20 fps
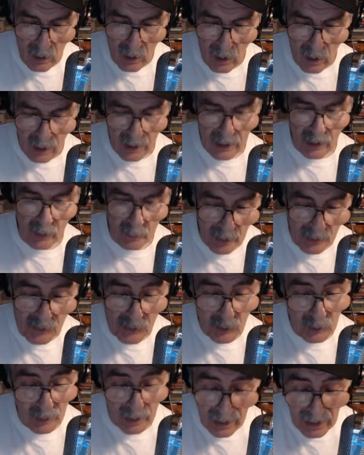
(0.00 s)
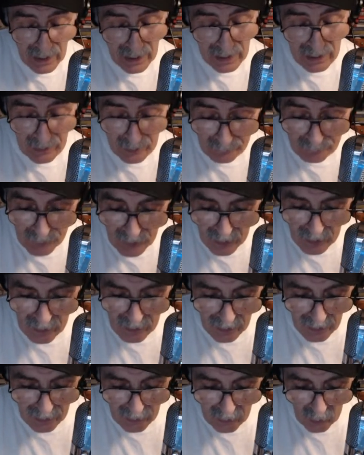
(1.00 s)
in Mount Juliet on a handheld,
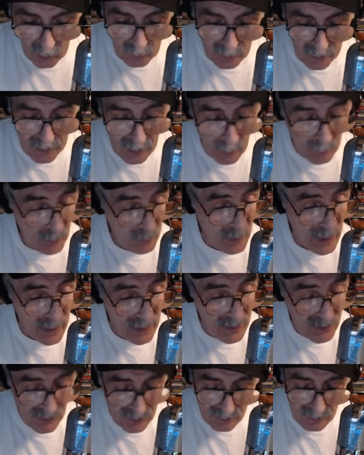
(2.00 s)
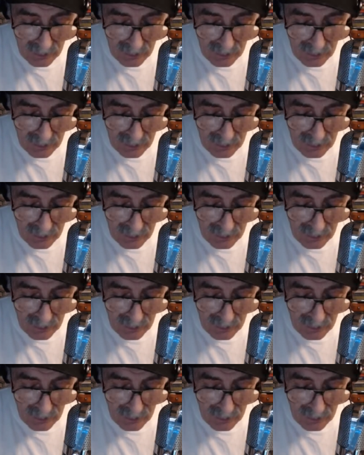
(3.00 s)
and normally up in Madison.